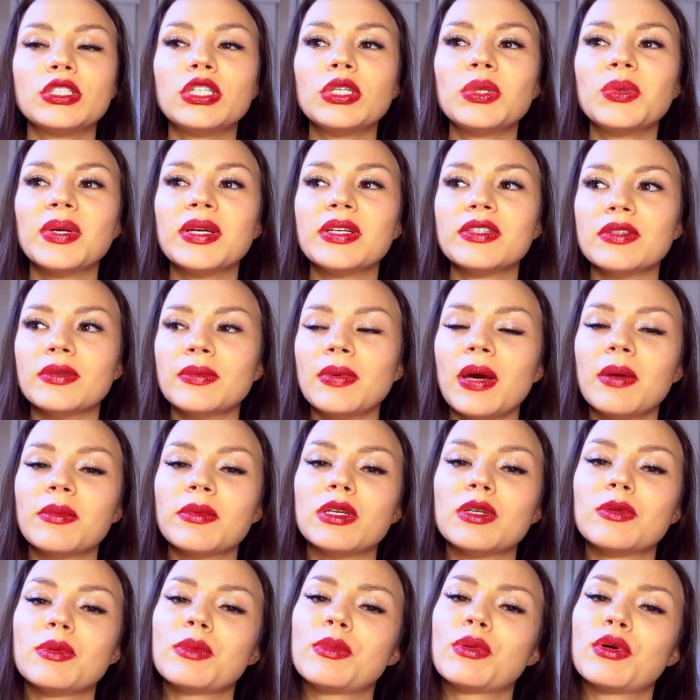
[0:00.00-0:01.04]
Two weeks from now, I'm
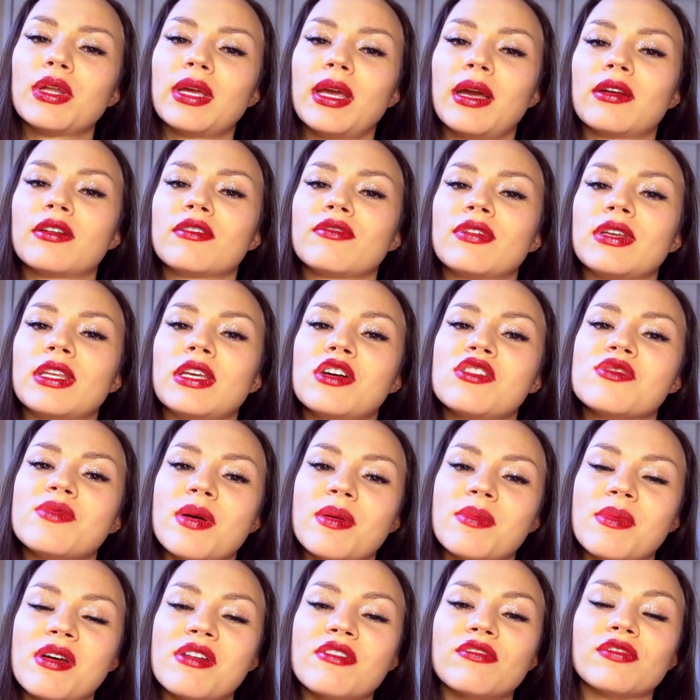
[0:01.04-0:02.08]
gonna be putting out a video
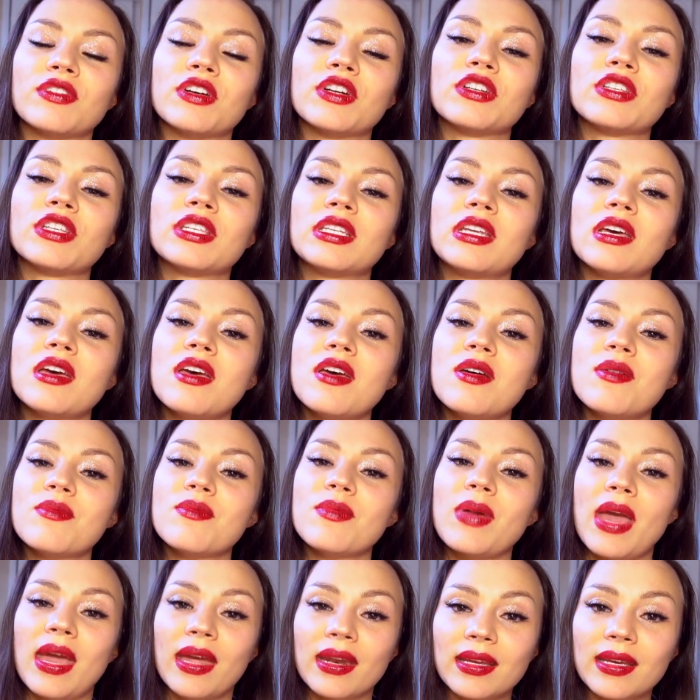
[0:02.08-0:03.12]
about my first
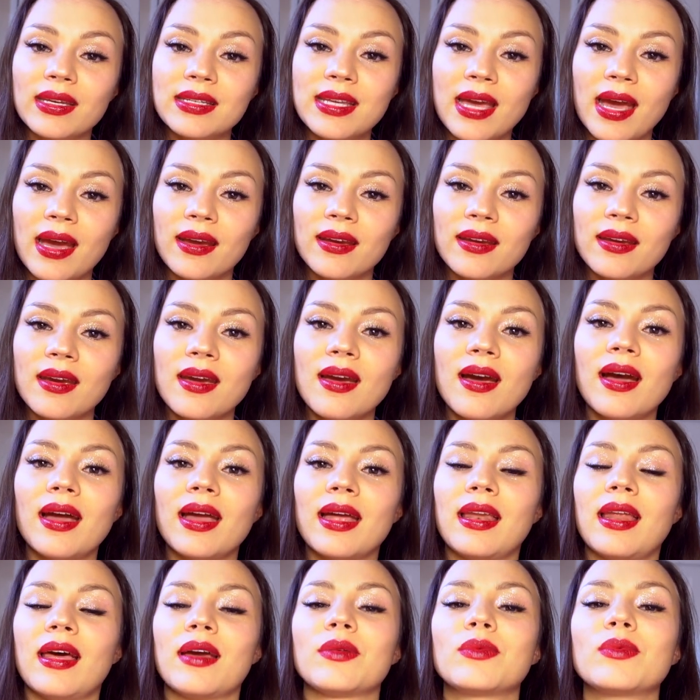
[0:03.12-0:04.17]
panic attack
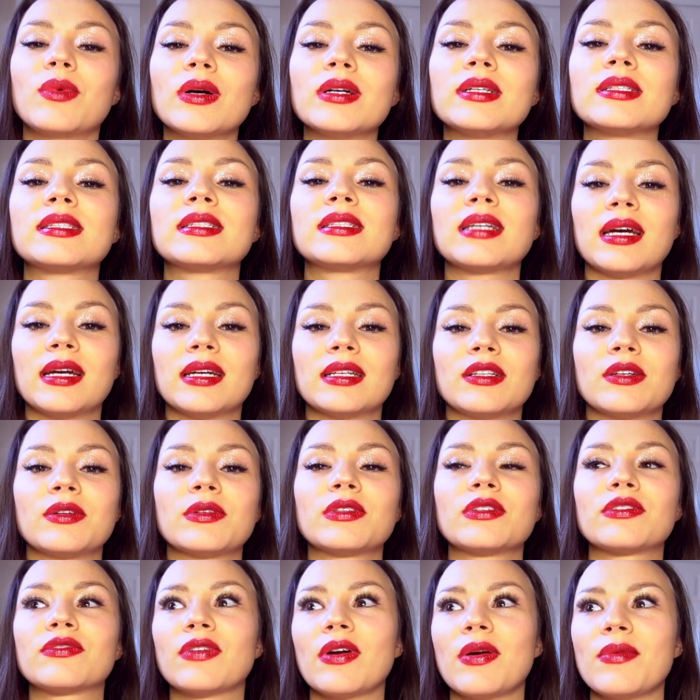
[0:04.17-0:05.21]
and I was
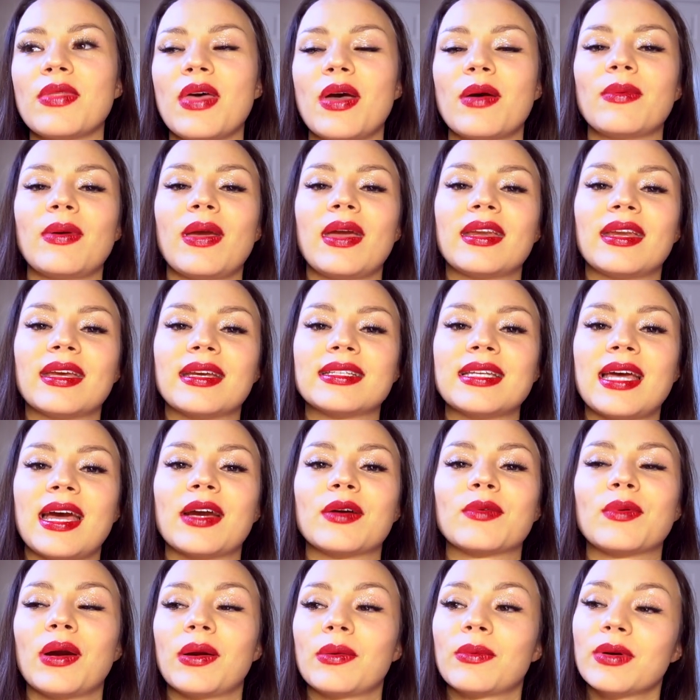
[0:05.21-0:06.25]
diagnosed from that panic
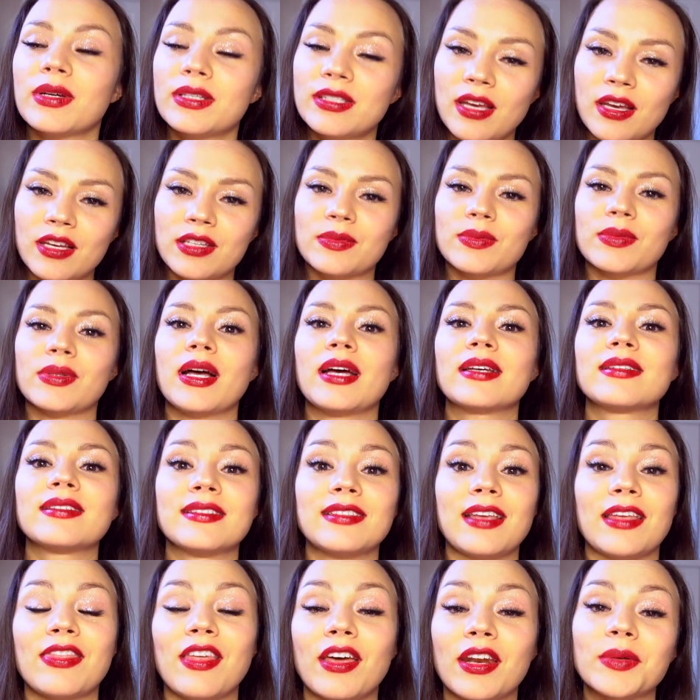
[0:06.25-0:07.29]
attack where I was hospitalized
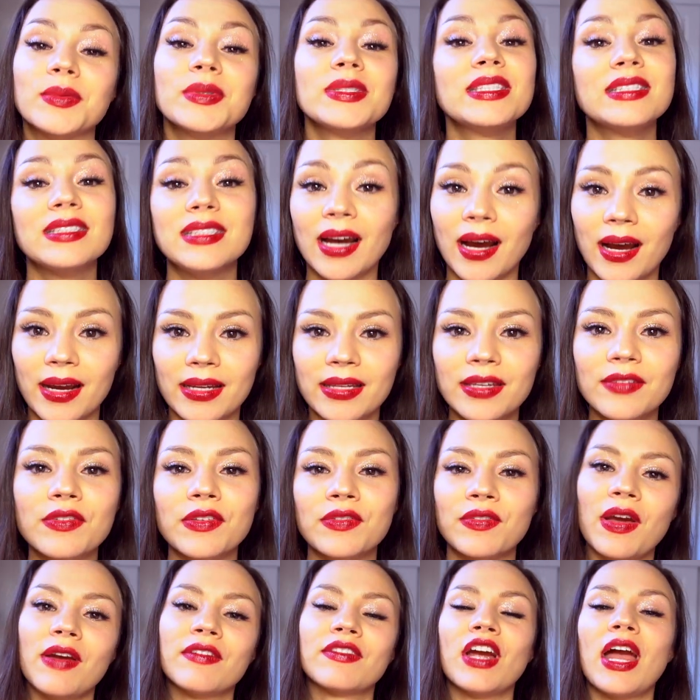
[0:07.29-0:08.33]
because I thought I was dying. If
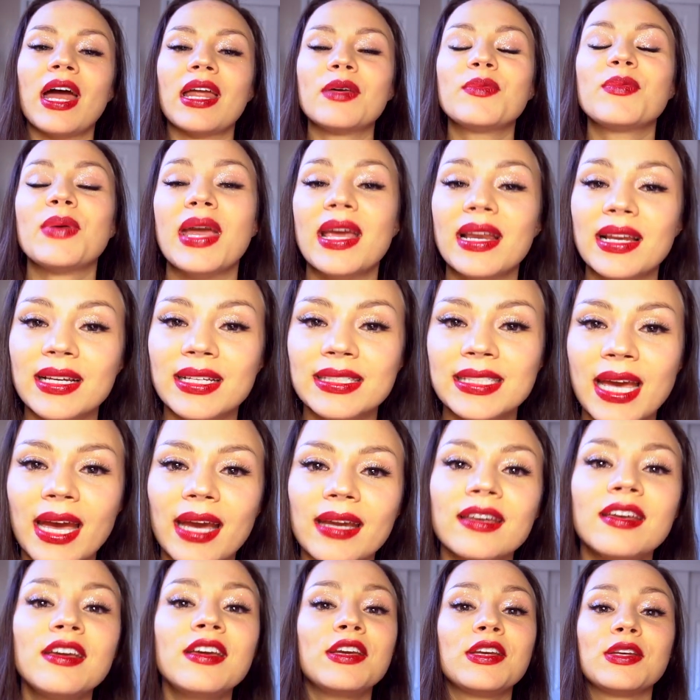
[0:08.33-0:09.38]
you've ever had a panic
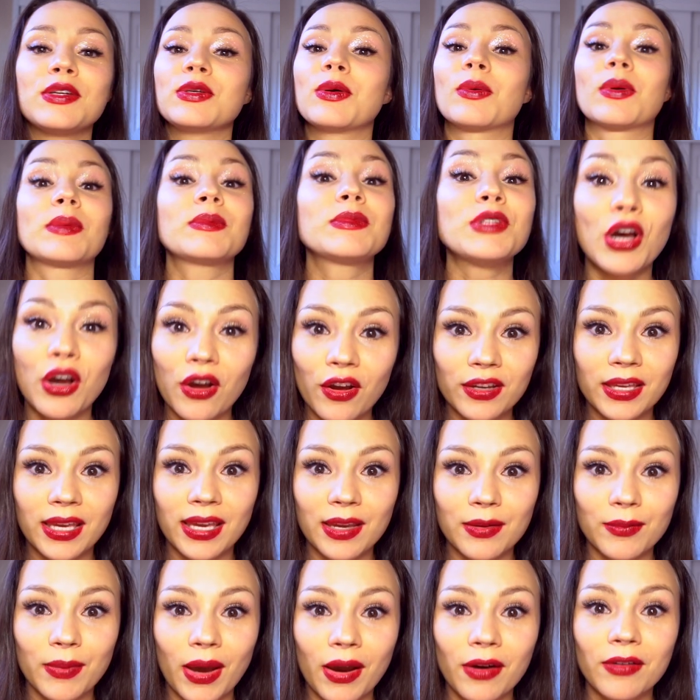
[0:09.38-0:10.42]
attack, you know what I'm
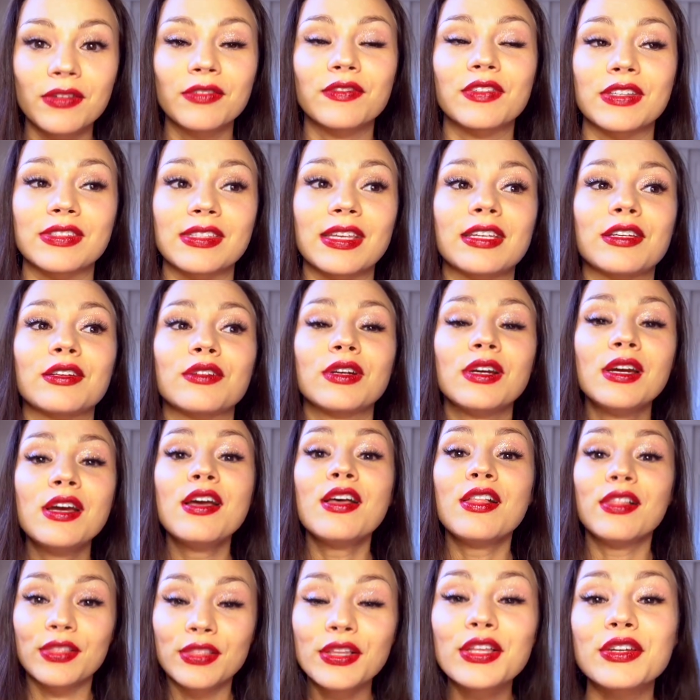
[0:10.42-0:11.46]
talking about. It feels like you're
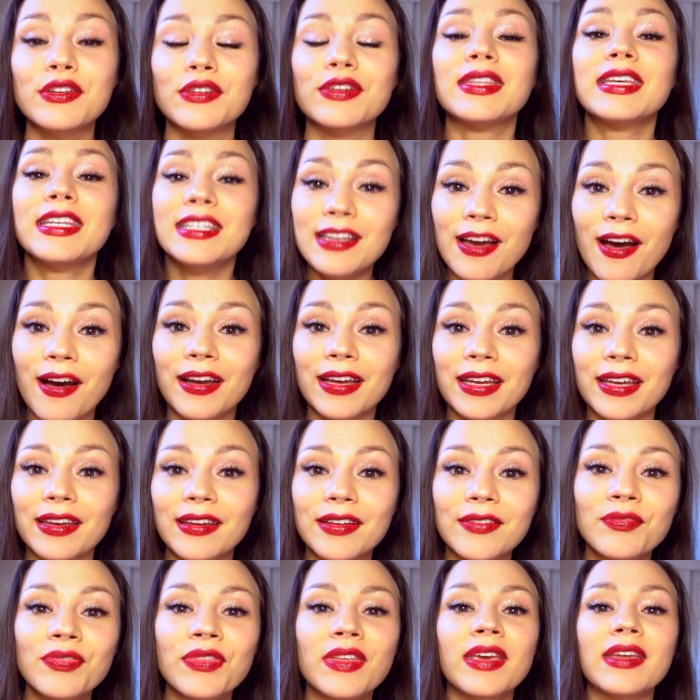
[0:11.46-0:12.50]
literally
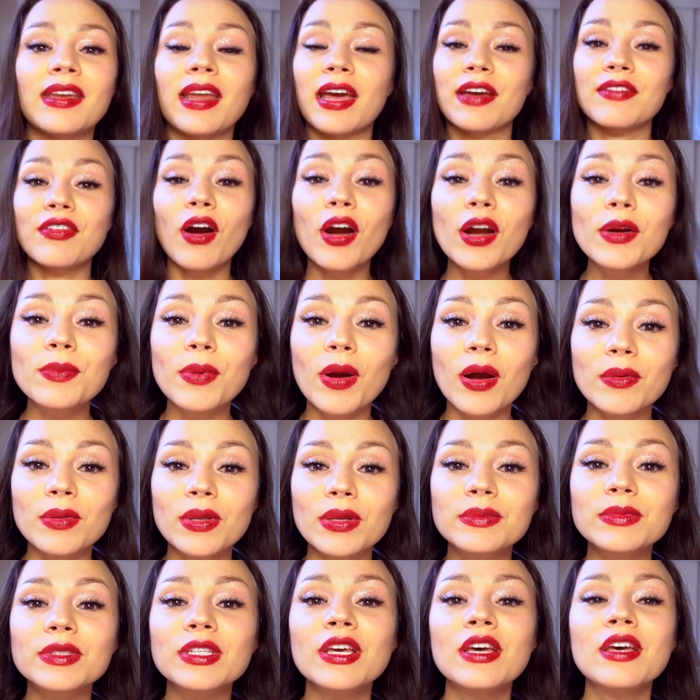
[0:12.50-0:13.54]
dying and I have heart
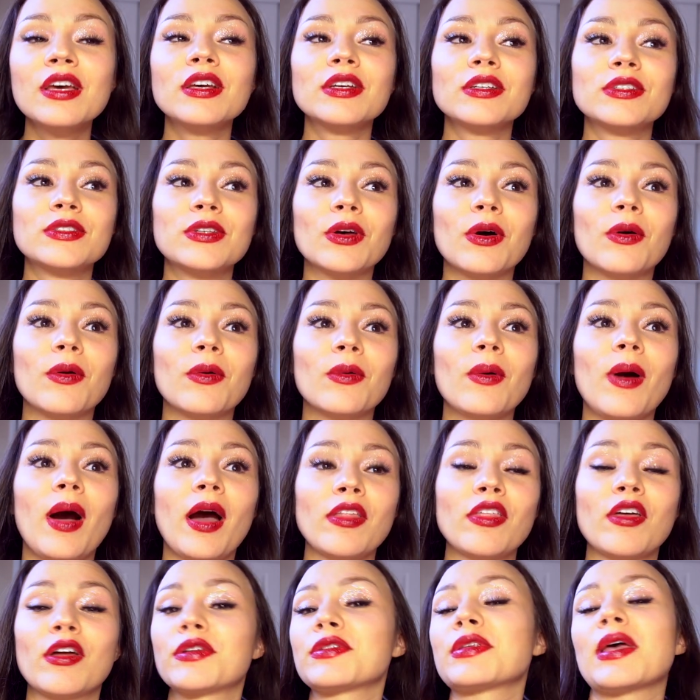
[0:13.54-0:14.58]
problems so
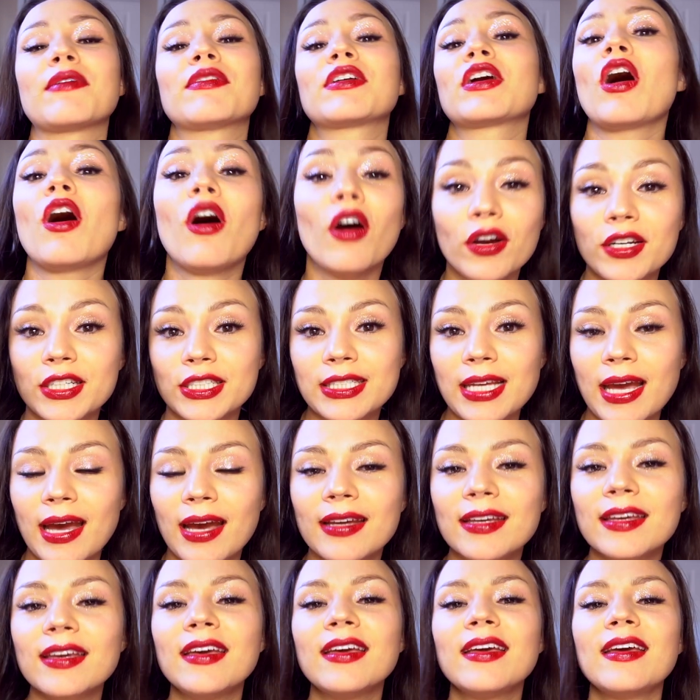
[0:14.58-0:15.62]
I thought I was having a heart
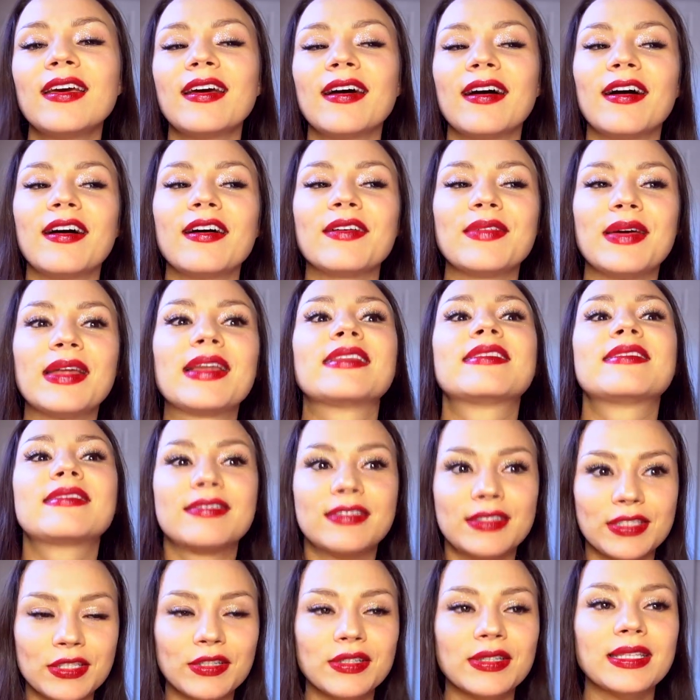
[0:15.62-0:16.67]
attack um, and
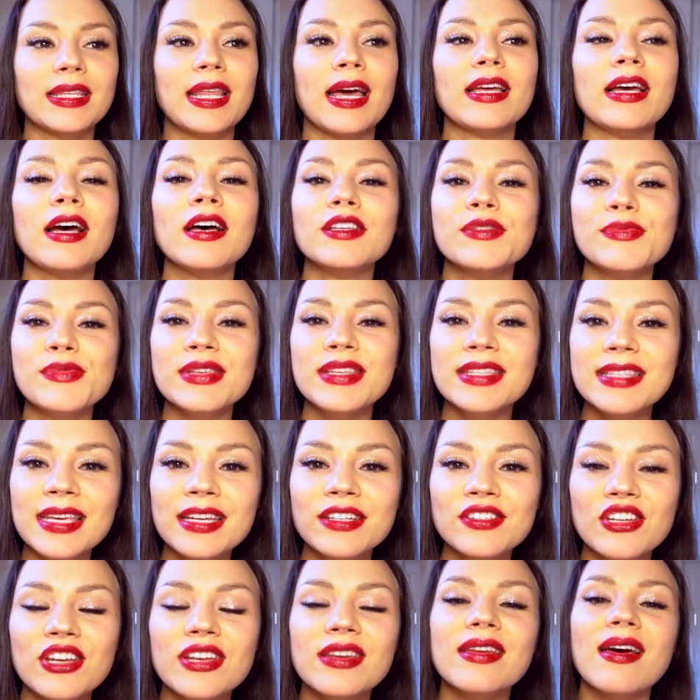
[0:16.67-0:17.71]
during that
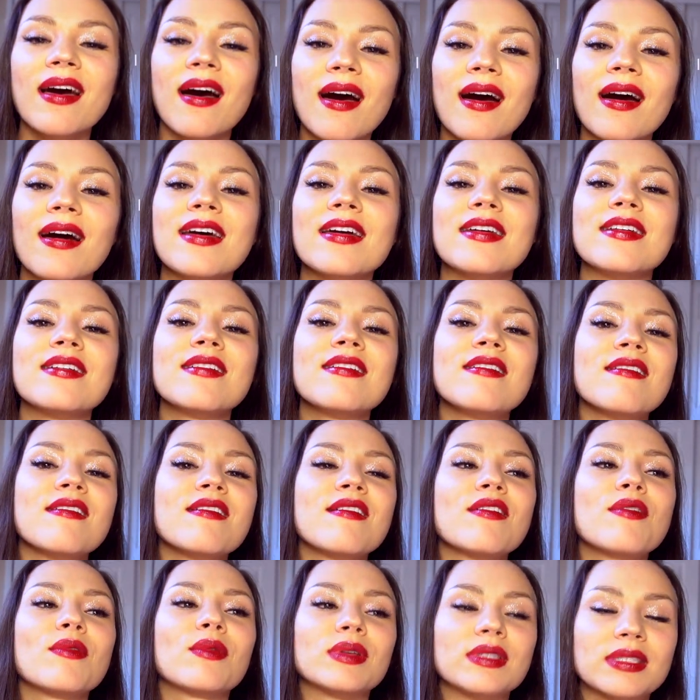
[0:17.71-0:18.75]
hospitalization I
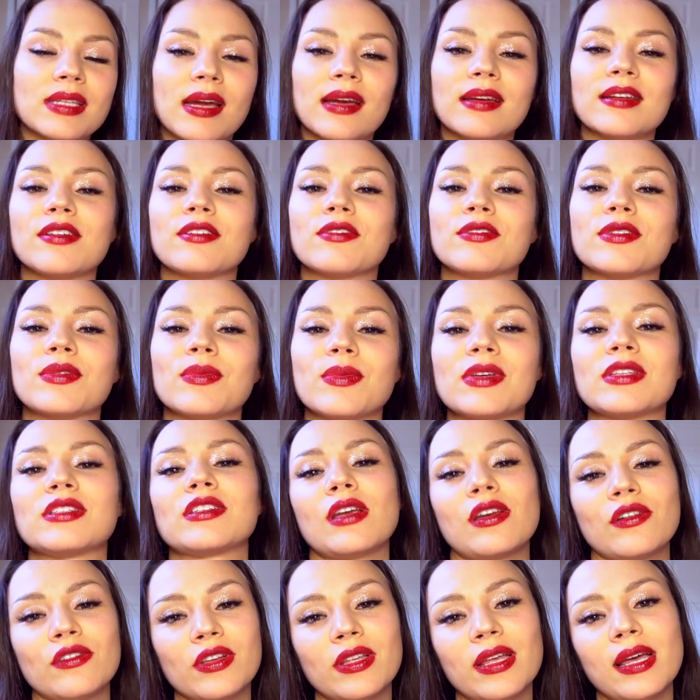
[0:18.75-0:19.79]
was diagnosed with
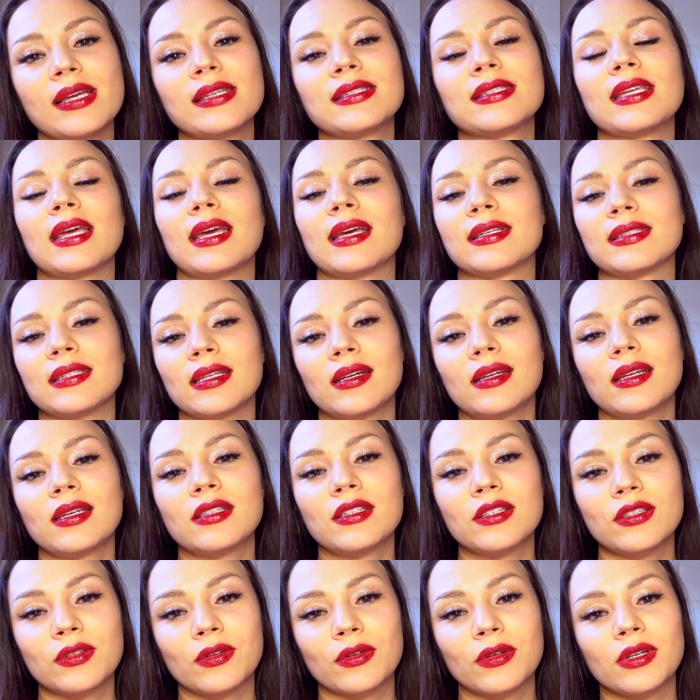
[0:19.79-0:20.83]
generalized anxiety
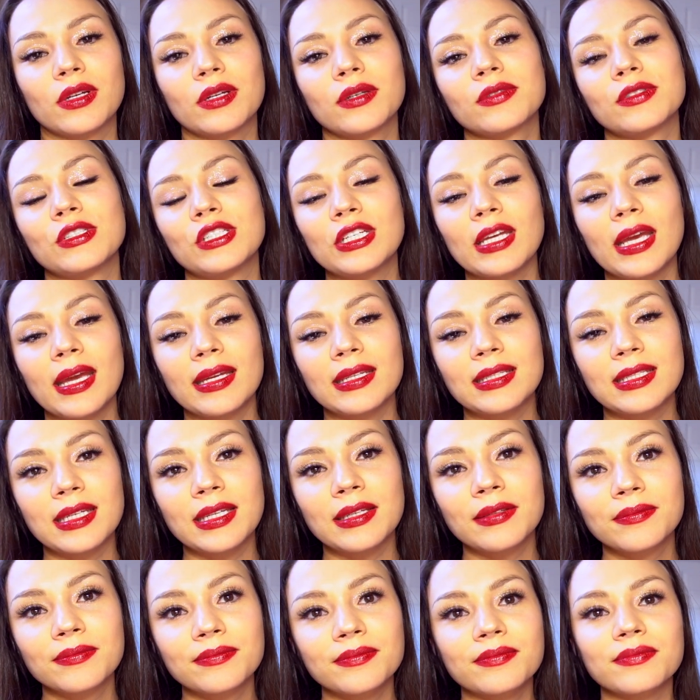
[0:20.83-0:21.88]
disorder,
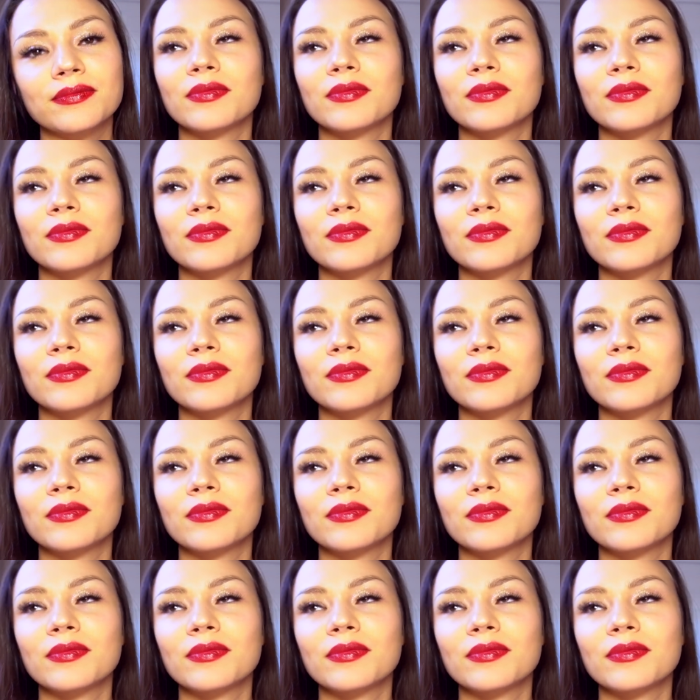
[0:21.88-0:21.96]
GAD.